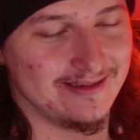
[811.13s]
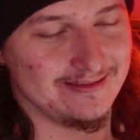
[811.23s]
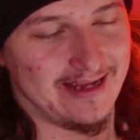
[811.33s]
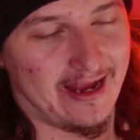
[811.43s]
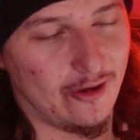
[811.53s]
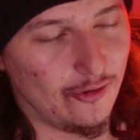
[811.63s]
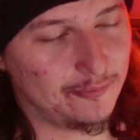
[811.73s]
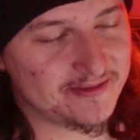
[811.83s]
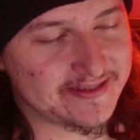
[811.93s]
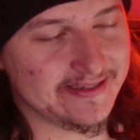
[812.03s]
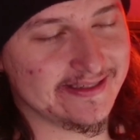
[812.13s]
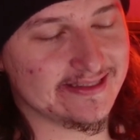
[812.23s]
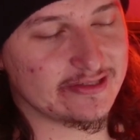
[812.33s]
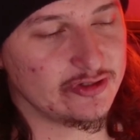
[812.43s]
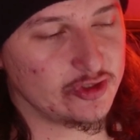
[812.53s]
helps
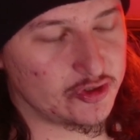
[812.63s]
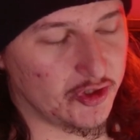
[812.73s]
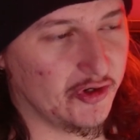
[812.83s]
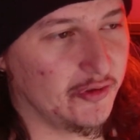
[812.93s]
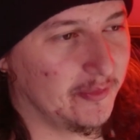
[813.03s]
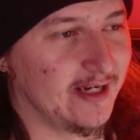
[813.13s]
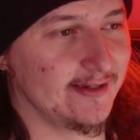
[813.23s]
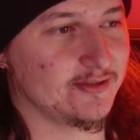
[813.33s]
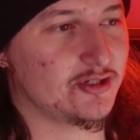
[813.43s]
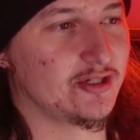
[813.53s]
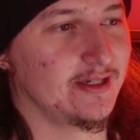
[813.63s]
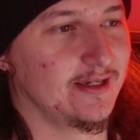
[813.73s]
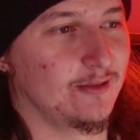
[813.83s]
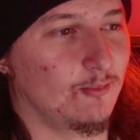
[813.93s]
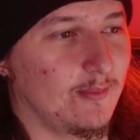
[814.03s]
it so much
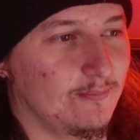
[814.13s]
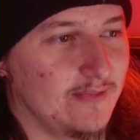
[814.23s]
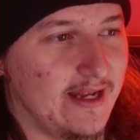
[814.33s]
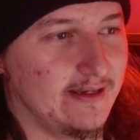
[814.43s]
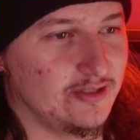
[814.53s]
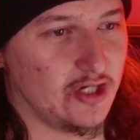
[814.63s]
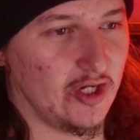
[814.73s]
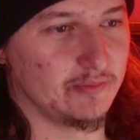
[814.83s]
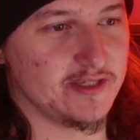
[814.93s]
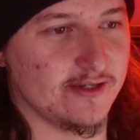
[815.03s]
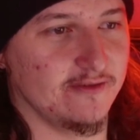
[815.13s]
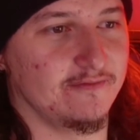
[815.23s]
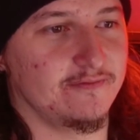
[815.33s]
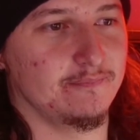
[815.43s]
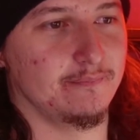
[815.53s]
in terms
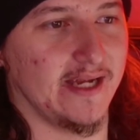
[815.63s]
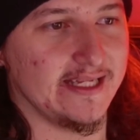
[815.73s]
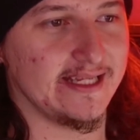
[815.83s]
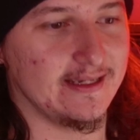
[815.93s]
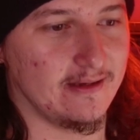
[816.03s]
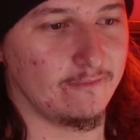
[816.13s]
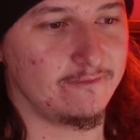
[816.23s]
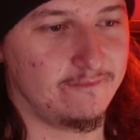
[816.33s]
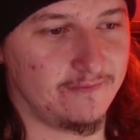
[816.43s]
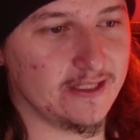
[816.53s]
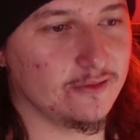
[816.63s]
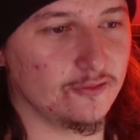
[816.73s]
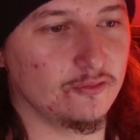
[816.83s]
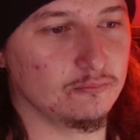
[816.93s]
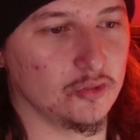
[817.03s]
of making it
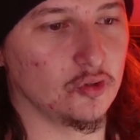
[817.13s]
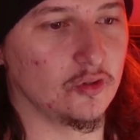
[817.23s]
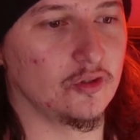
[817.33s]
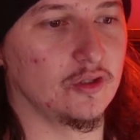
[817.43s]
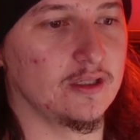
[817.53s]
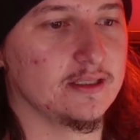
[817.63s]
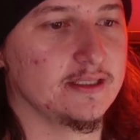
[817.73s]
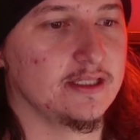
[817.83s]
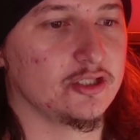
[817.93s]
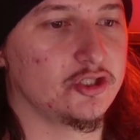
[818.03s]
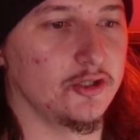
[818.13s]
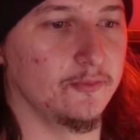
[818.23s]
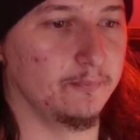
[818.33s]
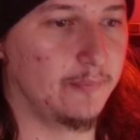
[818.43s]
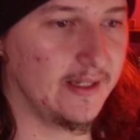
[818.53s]
feel more
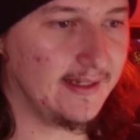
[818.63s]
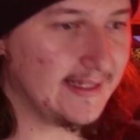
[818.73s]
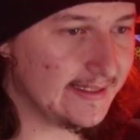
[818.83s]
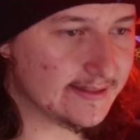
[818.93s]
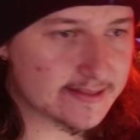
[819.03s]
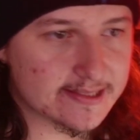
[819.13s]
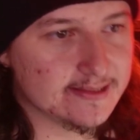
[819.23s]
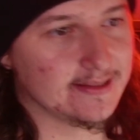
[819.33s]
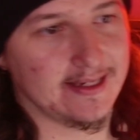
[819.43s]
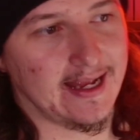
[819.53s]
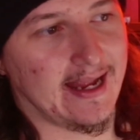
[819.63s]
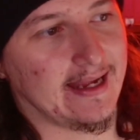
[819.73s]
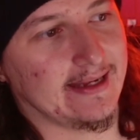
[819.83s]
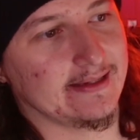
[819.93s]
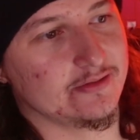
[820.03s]
complete
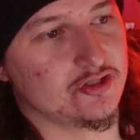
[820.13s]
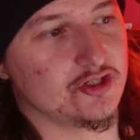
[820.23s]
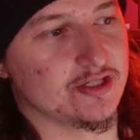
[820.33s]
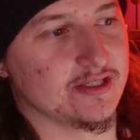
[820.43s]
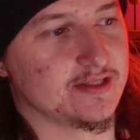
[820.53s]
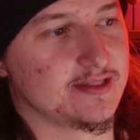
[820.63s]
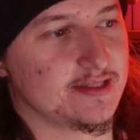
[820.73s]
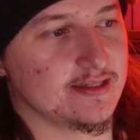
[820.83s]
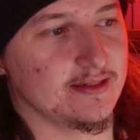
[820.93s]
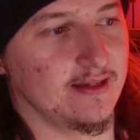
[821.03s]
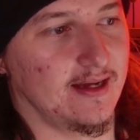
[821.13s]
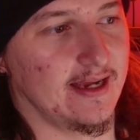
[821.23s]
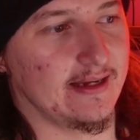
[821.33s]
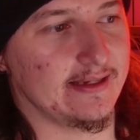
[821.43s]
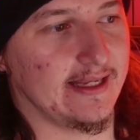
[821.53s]
and just
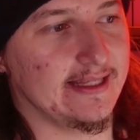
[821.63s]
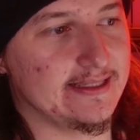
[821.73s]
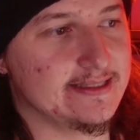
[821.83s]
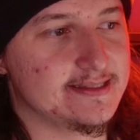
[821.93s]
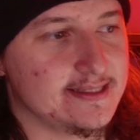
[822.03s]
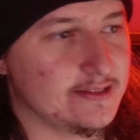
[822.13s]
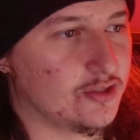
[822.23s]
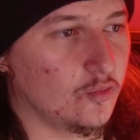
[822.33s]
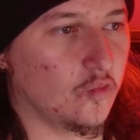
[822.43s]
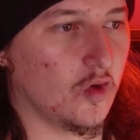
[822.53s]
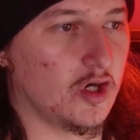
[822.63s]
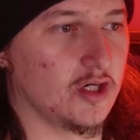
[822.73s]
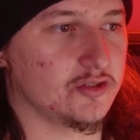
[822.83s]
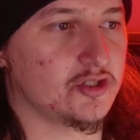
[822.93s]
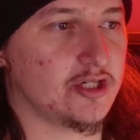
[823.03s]
like easy to
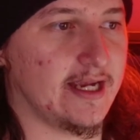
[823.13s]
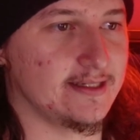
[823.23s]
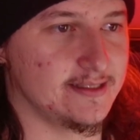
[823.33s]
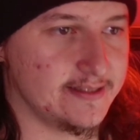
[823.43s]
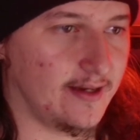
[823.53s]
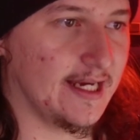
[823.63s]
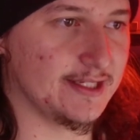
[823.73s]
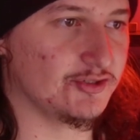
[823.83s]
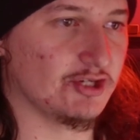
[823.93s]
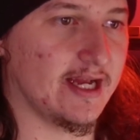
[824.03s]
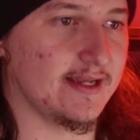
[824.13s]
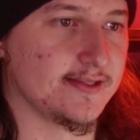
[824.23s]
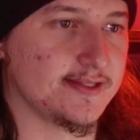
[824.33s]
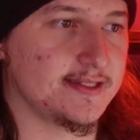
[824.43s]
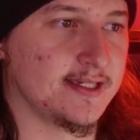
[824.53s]
watch and
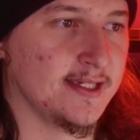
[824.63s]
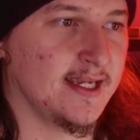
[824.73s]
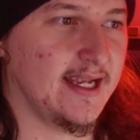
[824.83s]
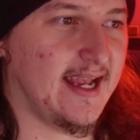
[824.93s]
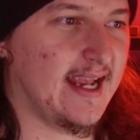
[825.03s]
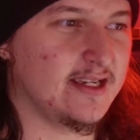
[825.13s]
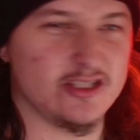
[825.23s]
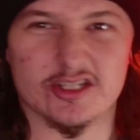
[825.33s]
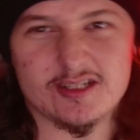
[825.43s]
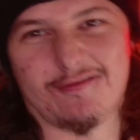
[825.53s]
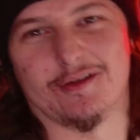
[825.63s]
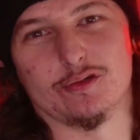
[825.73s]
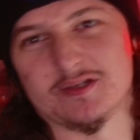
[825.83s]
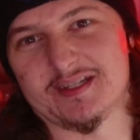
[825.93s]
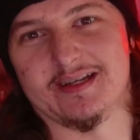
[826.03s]
digest, and it just
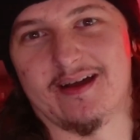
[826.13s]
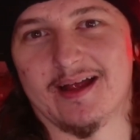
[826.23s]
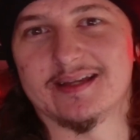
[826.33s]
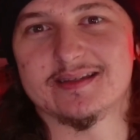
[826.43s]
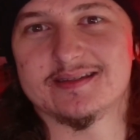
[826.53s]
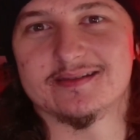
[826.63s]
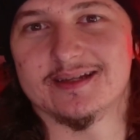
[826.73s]
feels nice.